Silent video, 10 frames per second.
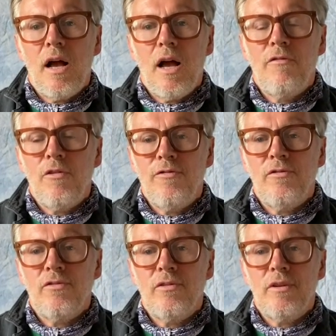I've
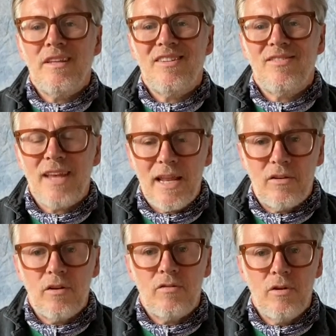often
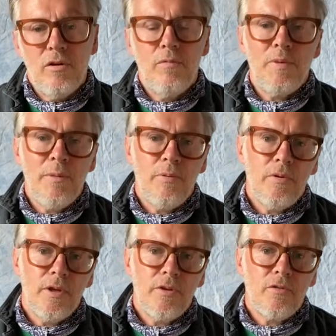said to people
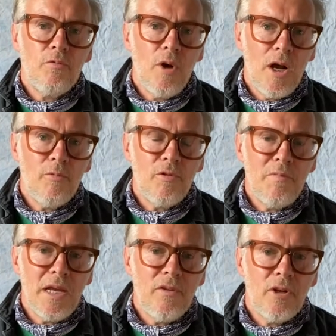that work with
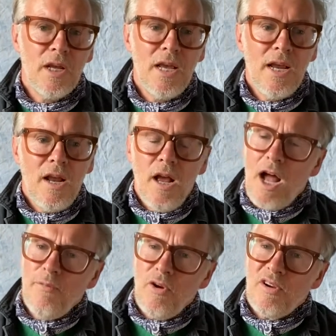me that
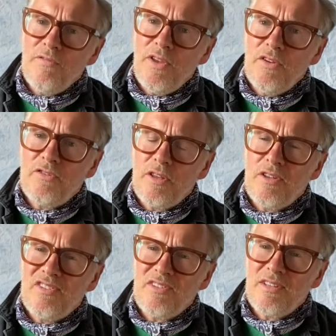I'm not convinced that
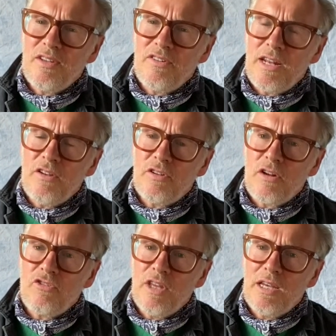there's any
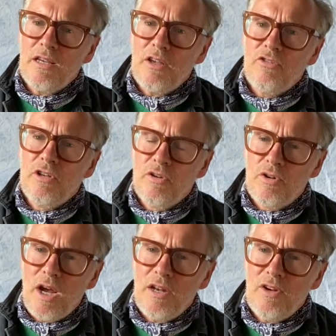such thing as a good
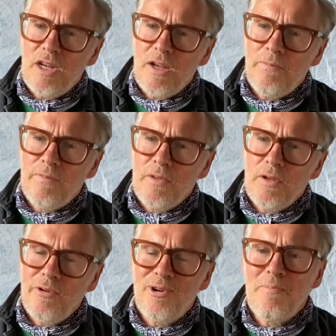idea
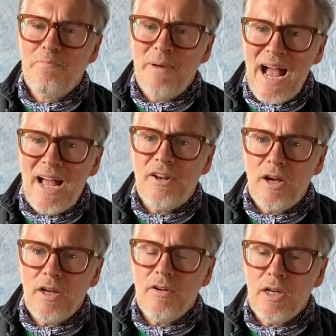or a bad
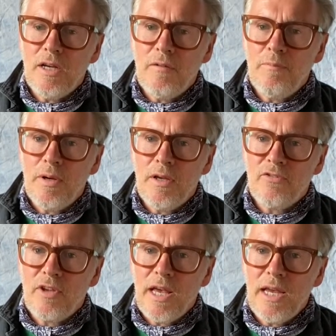idea per
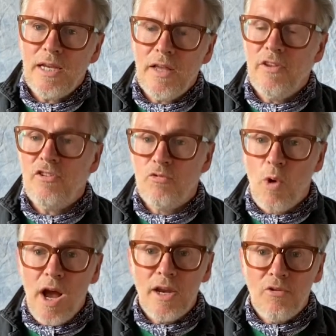se. And this is
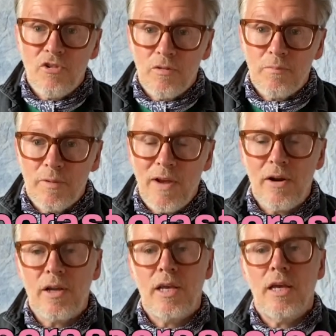why you shouldn't
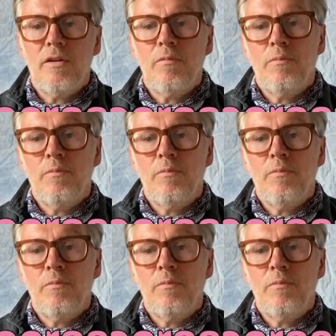prevaricate.